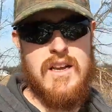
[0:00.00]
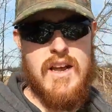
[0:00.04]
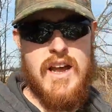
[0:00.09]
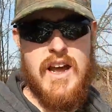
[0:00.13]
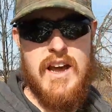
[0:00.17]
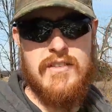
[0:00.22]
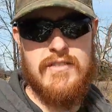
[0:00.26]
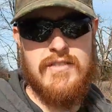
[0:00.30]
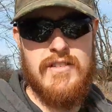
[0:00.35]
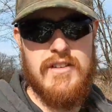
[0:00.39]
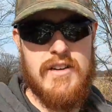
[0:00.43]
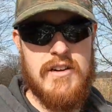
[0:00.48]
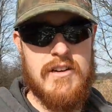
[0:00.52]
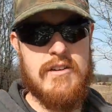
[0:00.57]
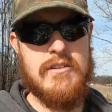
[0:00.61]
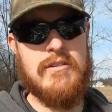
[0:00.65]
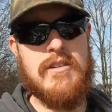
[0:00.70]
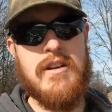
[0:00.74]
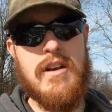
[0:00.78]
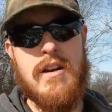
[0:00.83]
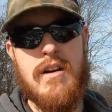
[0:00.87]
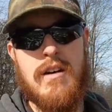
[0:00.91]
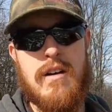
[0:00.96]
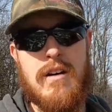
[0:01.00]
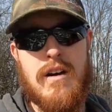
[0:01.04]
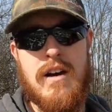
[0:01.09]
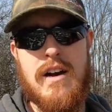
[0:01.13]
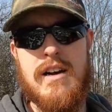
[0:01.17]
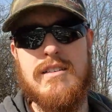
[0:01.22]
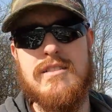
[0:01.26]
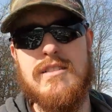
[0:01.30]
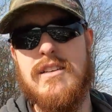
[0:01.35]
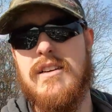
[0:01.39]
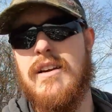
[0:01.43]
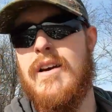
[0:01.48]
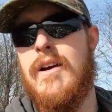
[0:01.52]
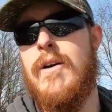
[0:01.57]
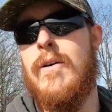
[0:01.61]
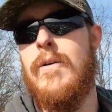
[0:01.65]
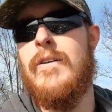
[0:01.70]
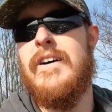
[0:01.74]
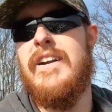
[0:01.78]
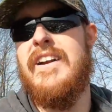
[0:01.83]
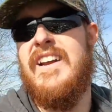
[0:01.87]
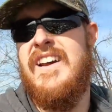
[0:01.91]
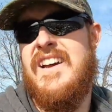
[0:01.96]
Afternoon, y'all. How's it
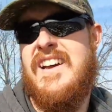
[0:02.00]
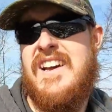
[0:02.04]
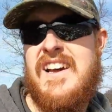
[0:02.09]
going?